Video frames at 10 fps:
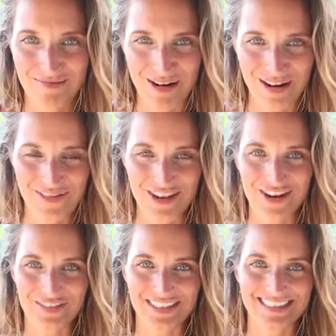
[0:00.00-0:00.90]
part of the
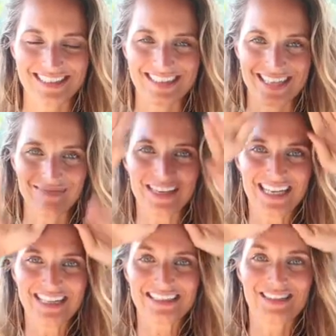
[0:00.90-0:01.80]
nervous system.
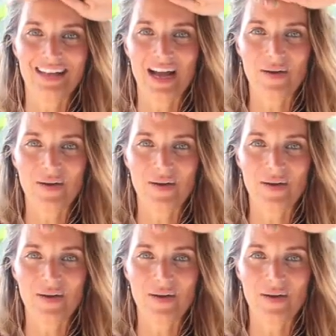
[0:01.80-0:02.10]
So now